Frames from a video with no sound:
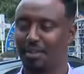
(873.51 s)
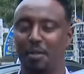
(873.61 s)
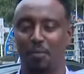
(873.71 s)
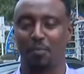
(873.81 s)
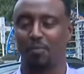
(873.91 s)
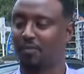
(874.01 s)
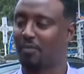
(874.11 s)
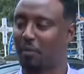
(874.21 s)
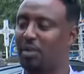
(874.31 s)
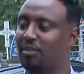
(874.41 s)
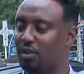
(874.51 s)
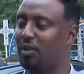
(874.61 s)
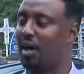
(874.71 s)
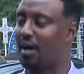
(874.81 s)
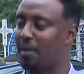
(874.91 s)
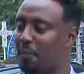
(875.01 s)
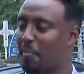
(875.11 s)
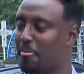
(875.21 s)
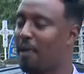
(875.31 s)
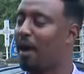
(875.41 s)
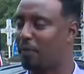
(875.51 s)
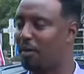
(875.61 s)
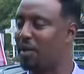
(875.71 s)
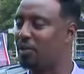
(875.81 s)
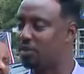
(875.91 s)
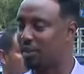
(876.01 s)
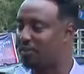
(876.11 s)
like medium. But so it's gotten better. I'm going to make you try